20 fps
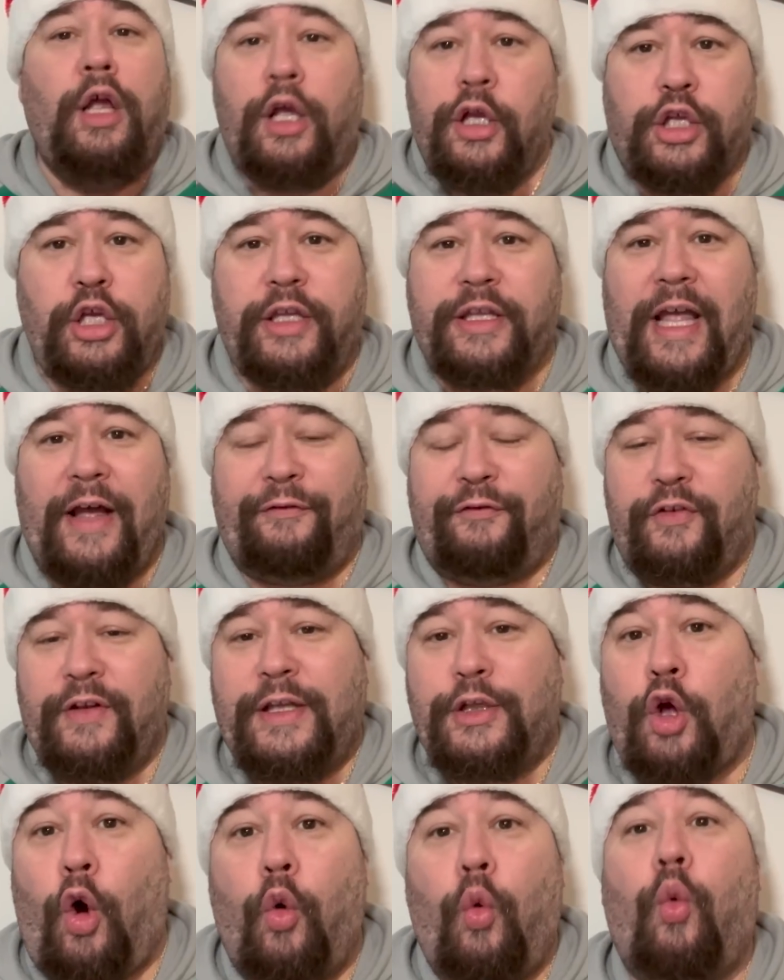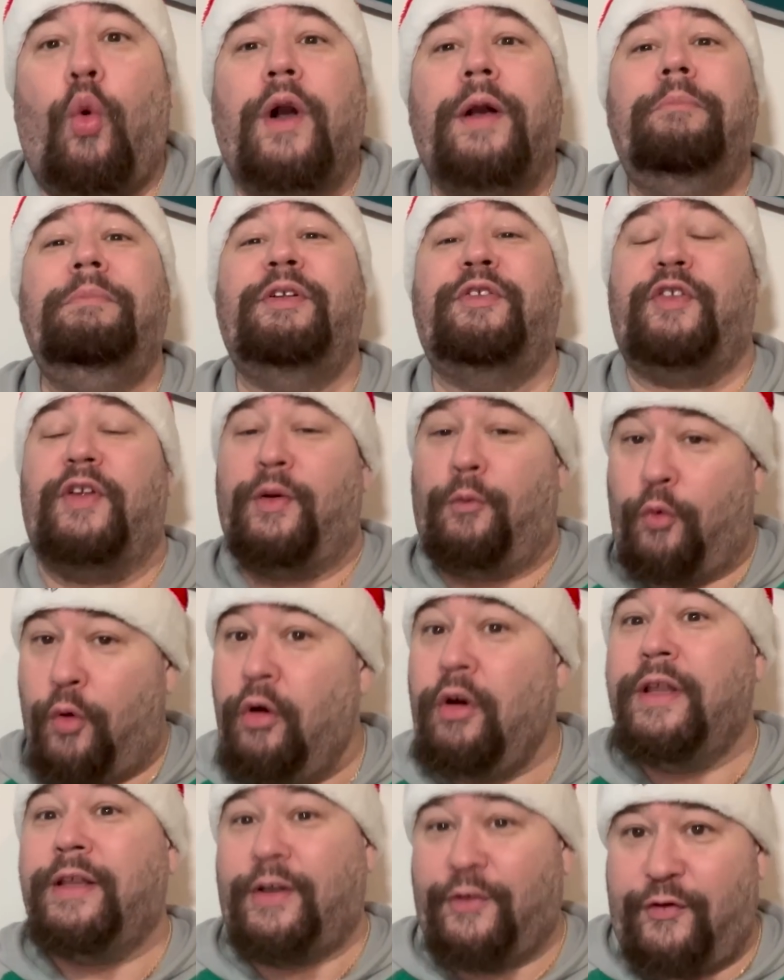You definitely don't want to miss it. We're
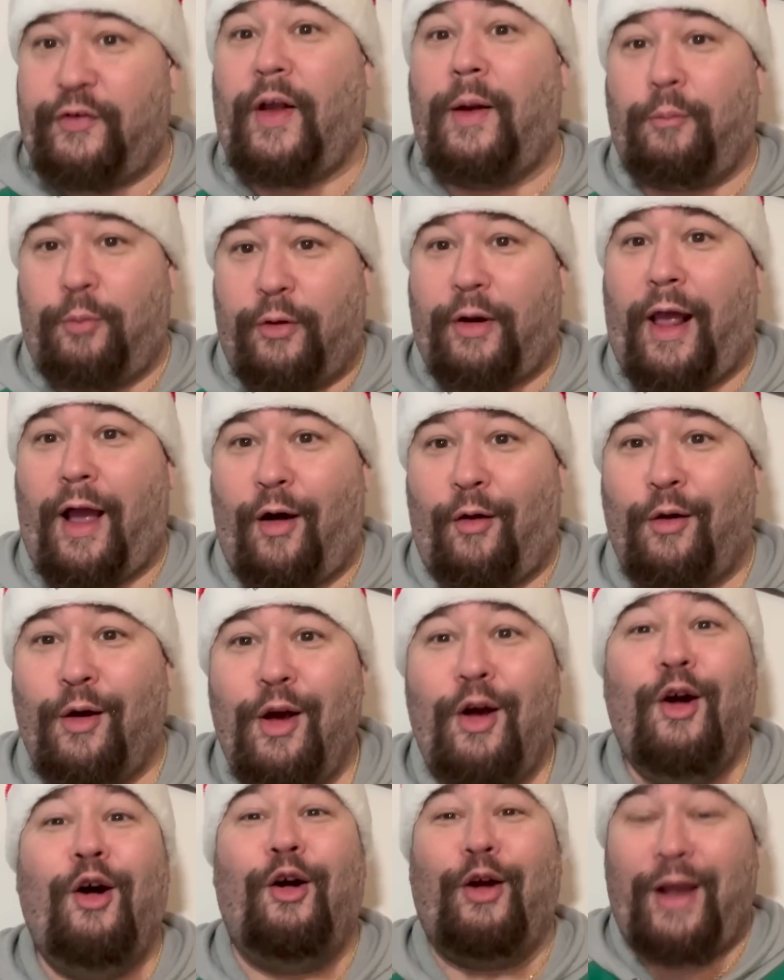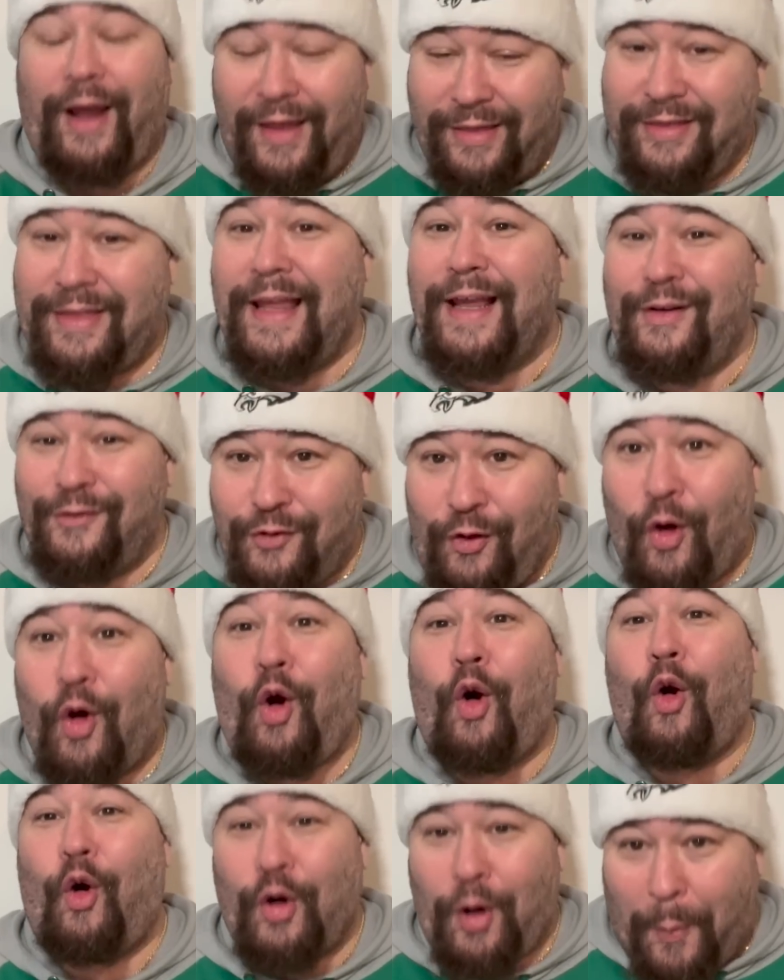in December now. Okay, things are
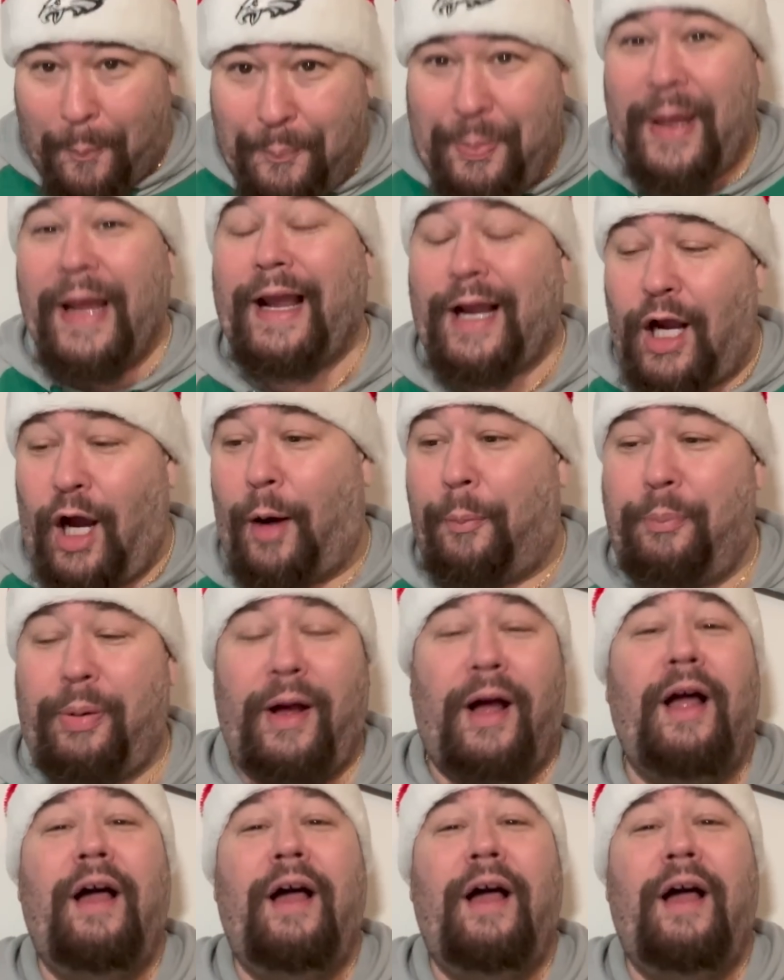going to pick up.